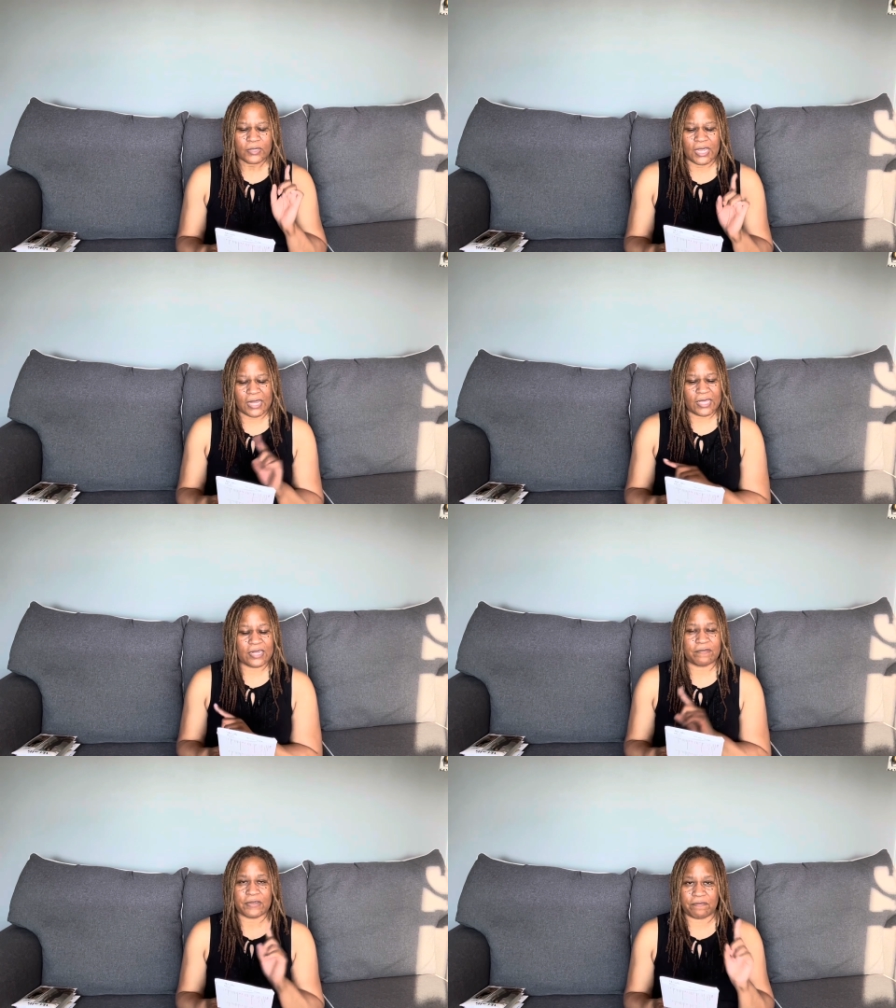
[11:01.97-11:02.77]
And then
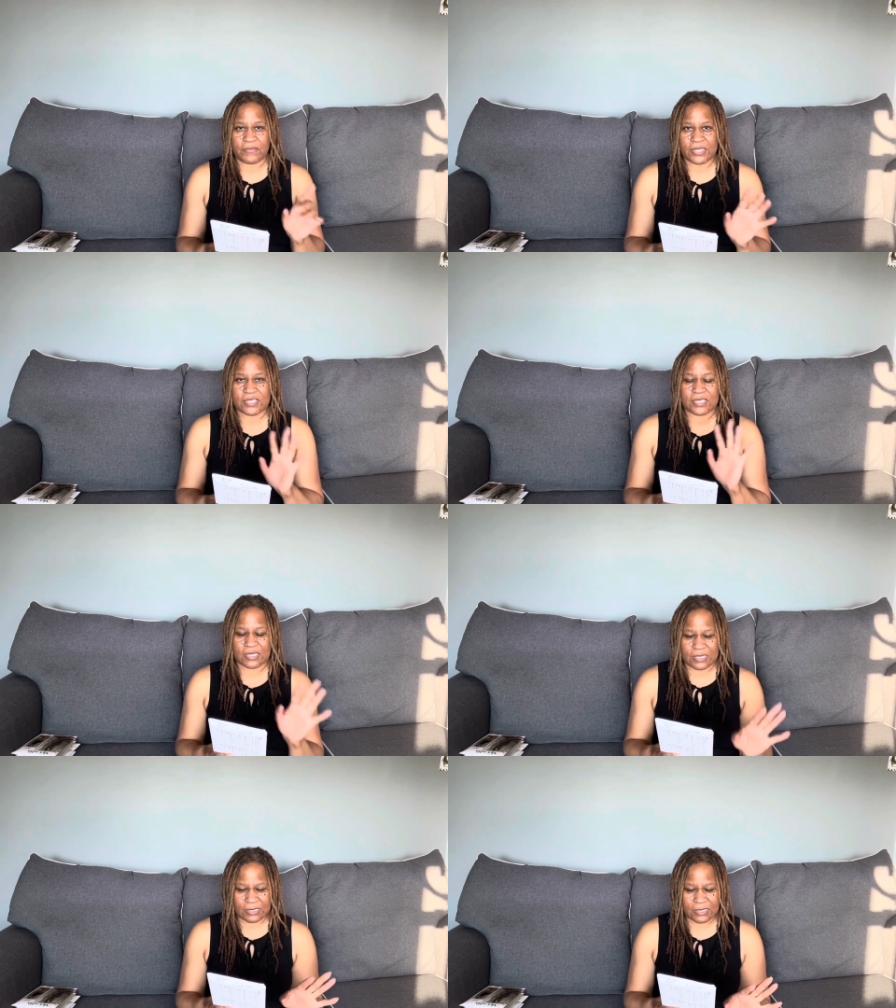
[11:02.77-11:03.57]
if it fits
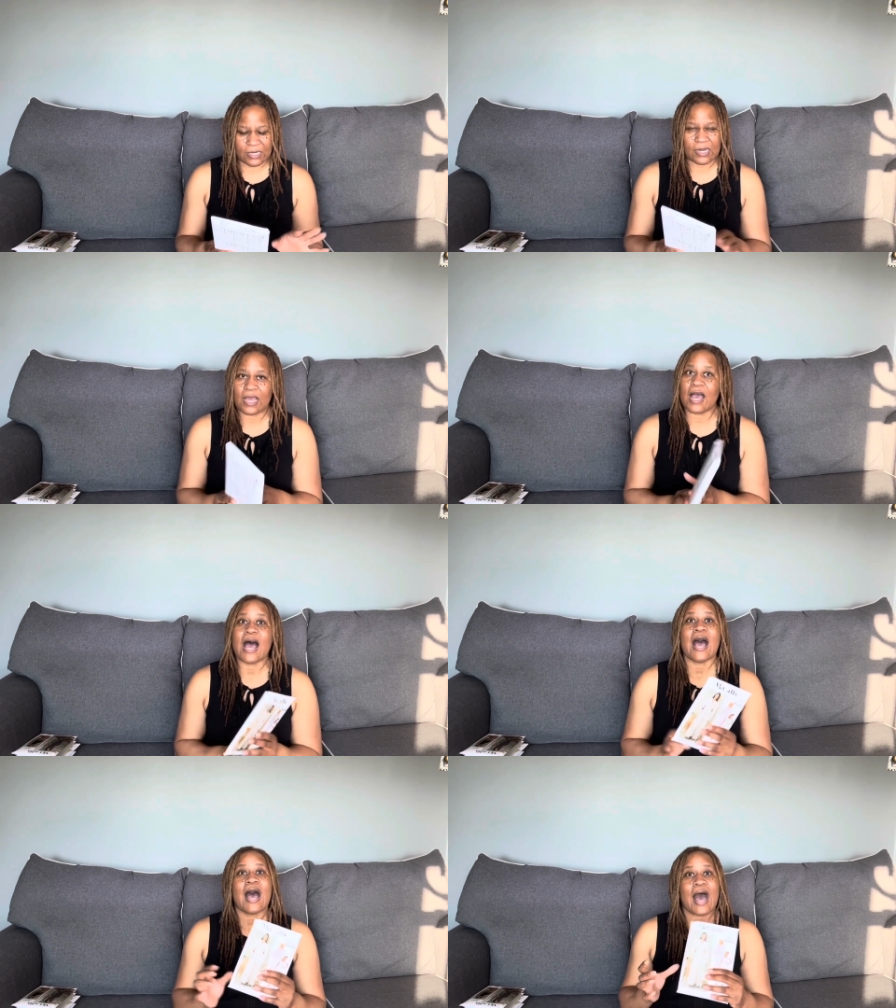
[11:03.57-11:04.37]
good,
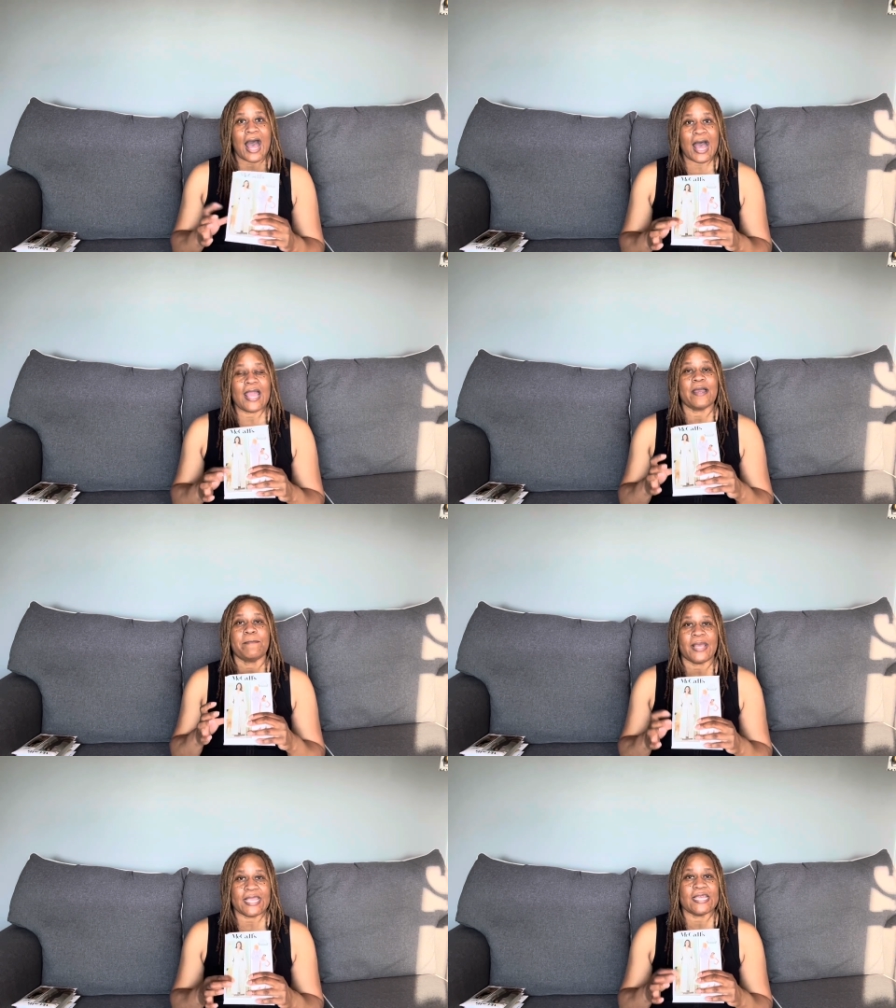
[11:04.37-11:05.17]
I am
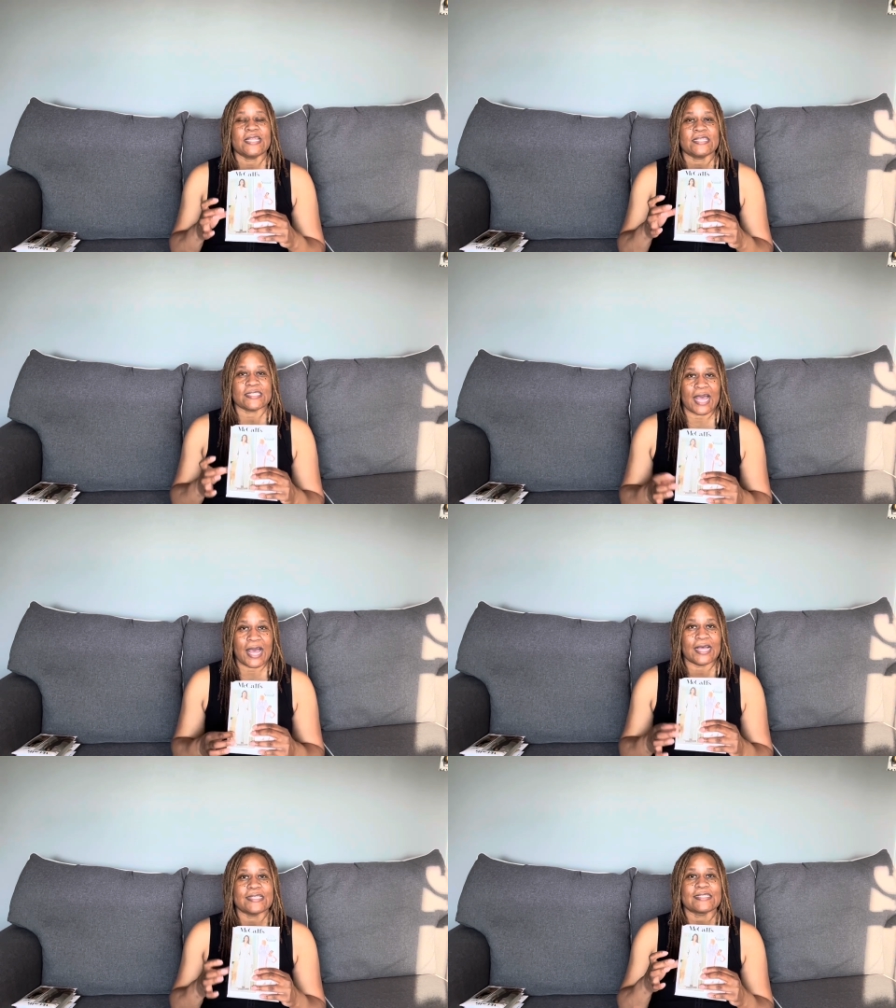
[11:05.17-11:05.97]
making this
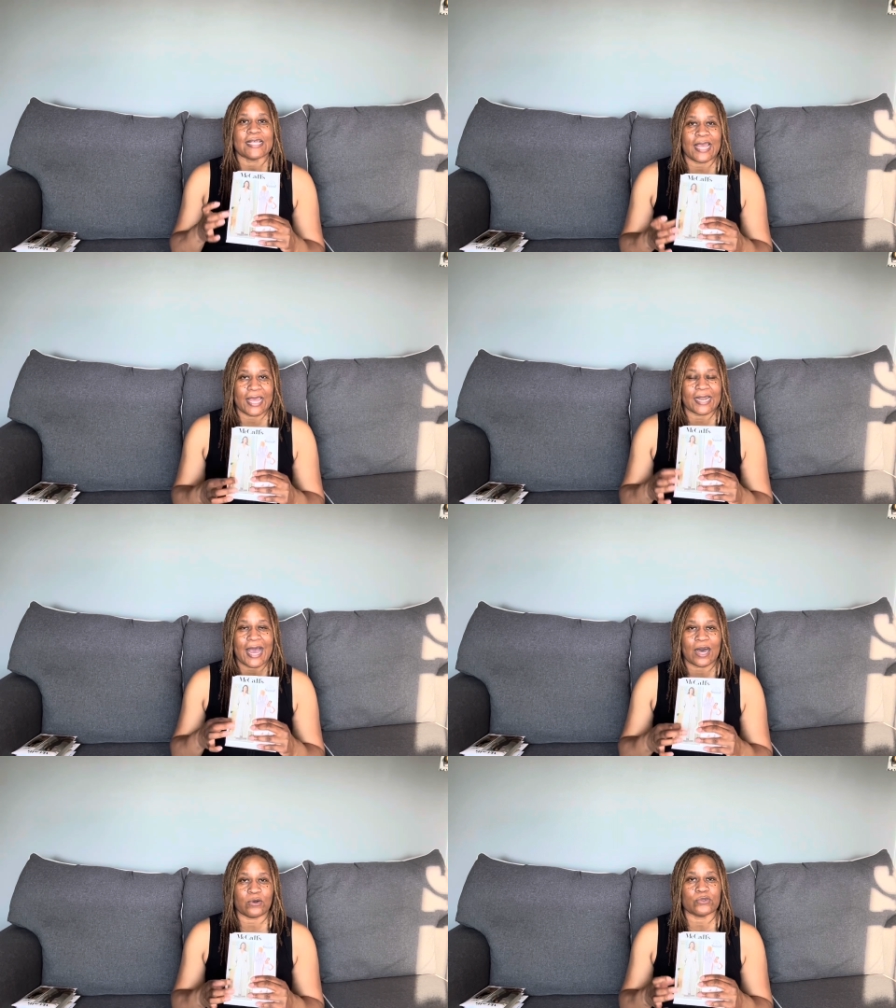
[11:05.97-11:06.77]
as an
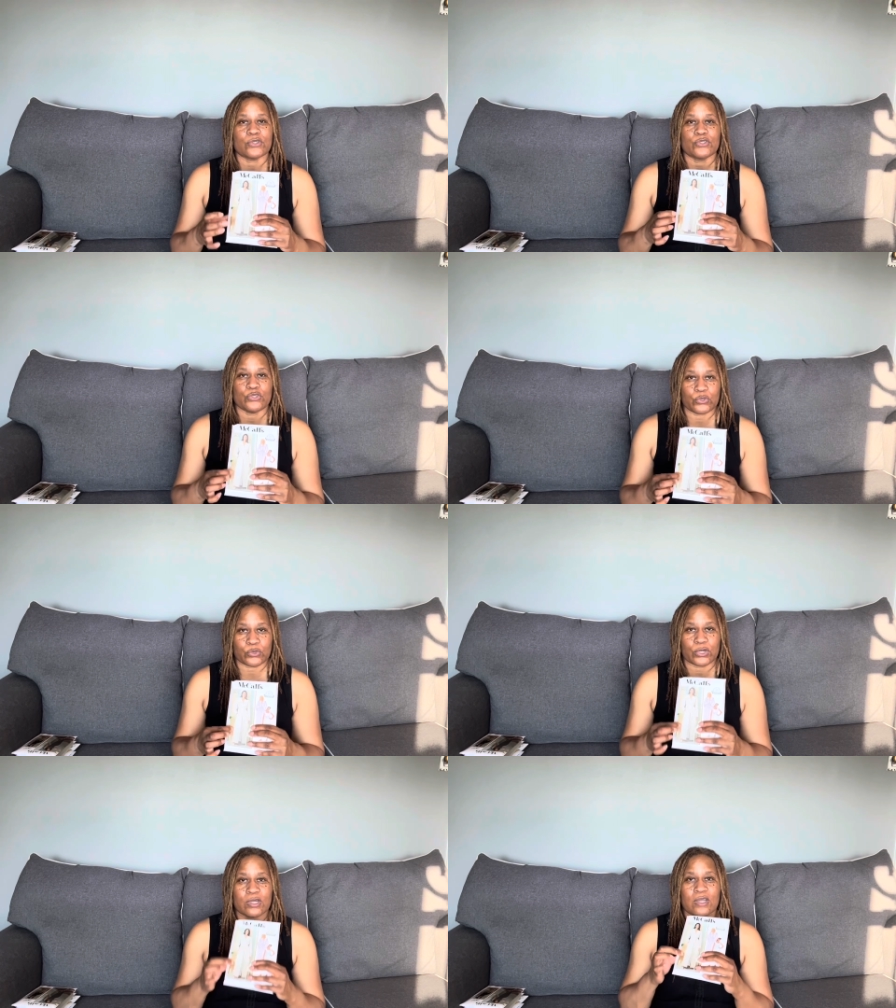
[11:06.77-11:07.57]

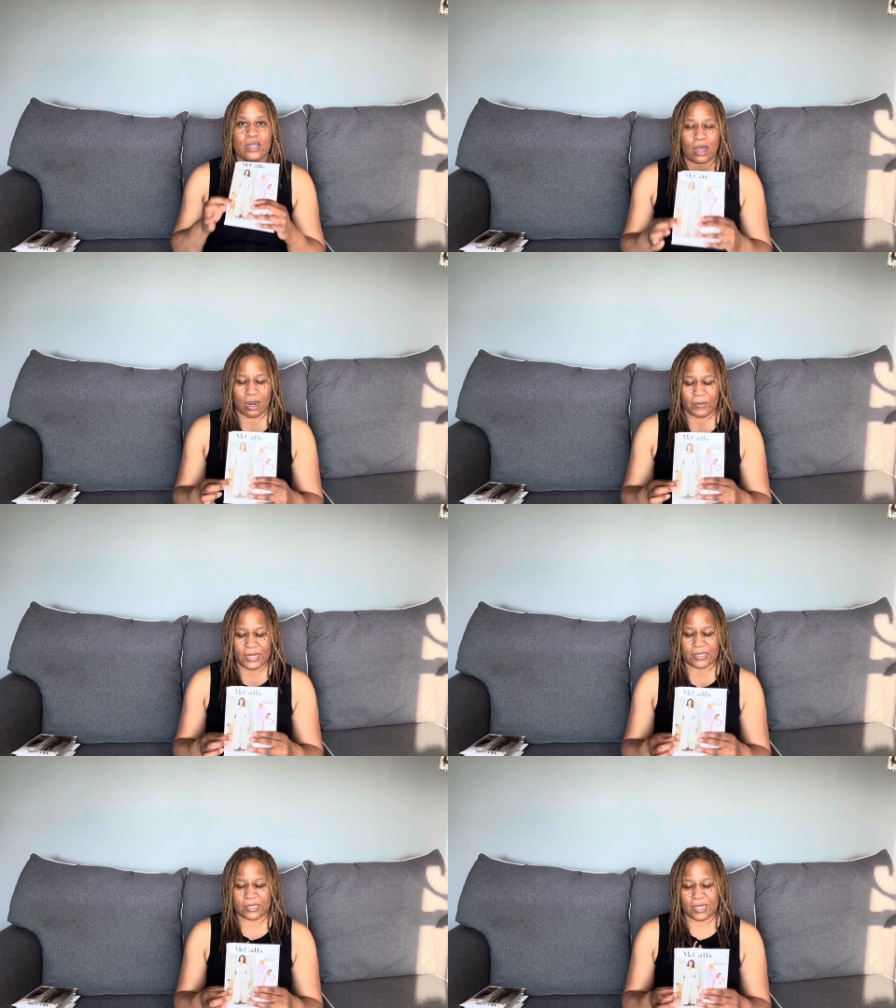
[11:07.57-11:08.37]
outdoor
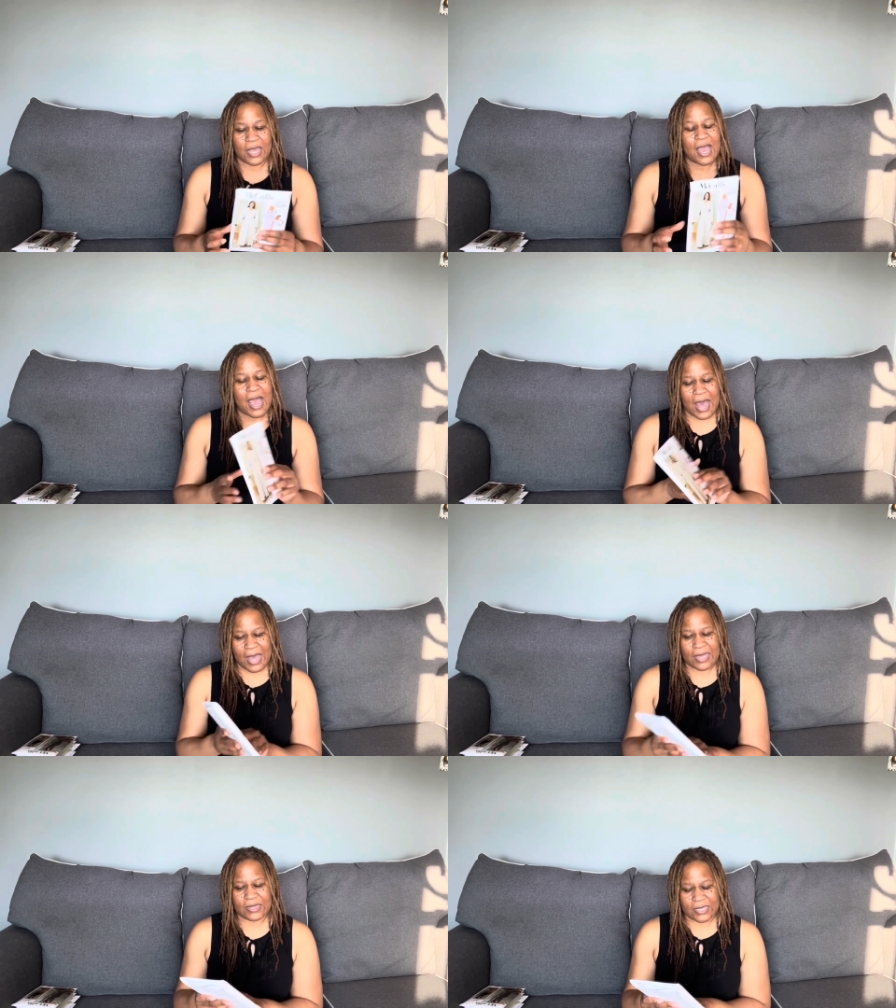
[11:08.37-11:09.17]
garment.
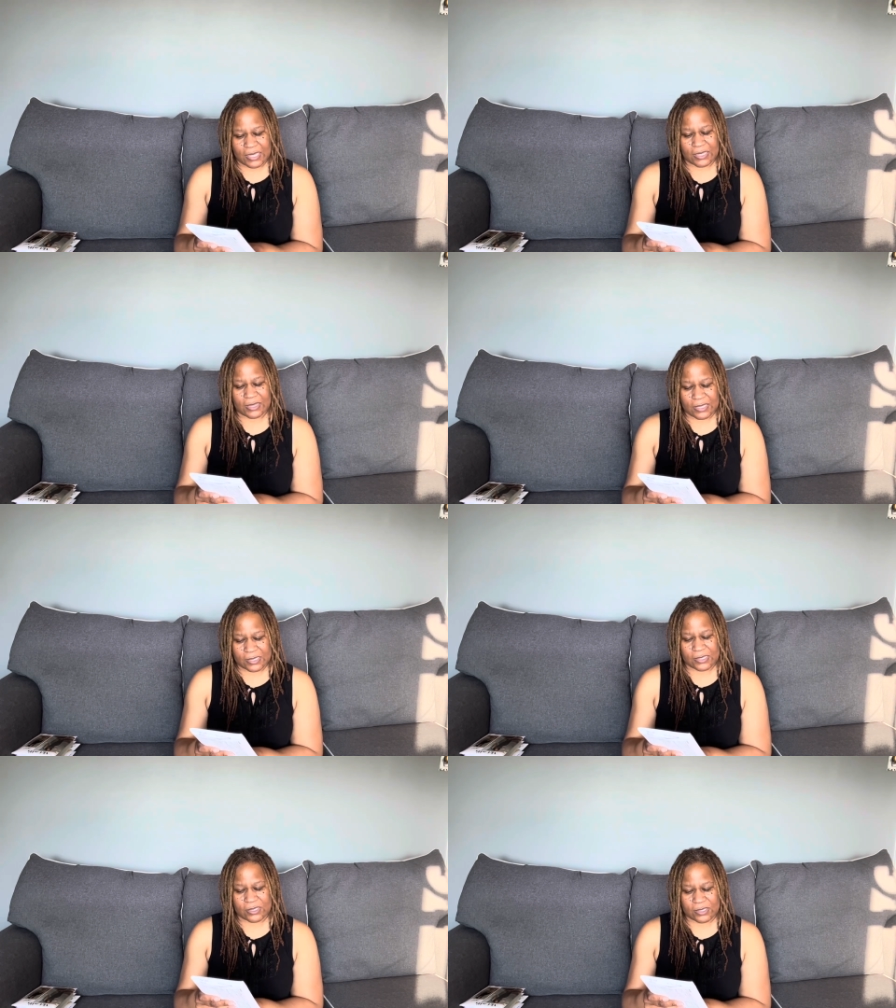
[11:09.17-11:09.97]
I think
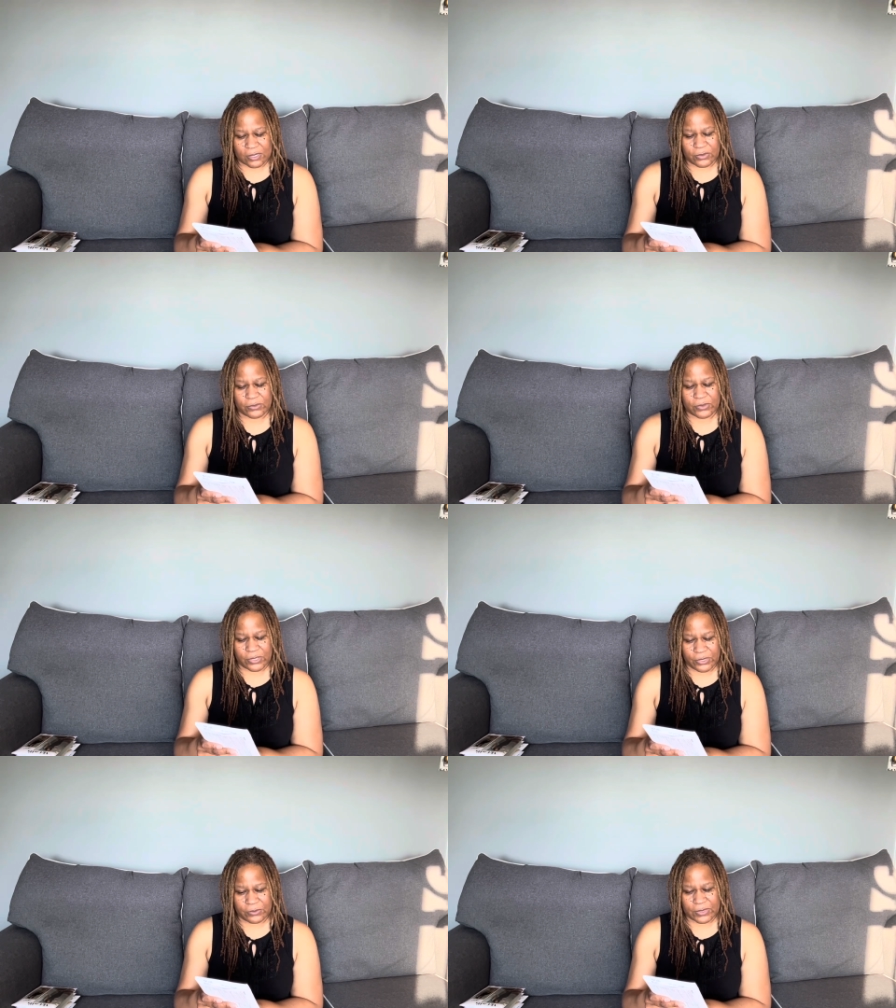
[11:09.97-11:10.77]
this is so
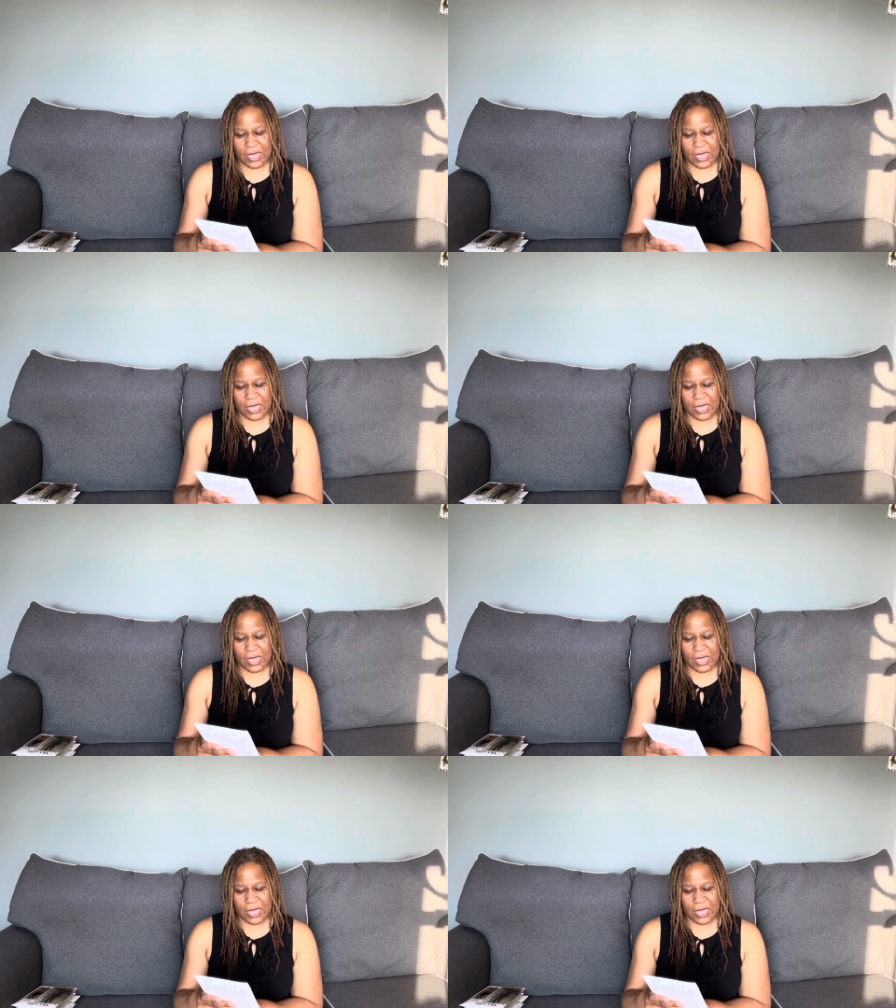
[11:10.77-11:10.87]
cute.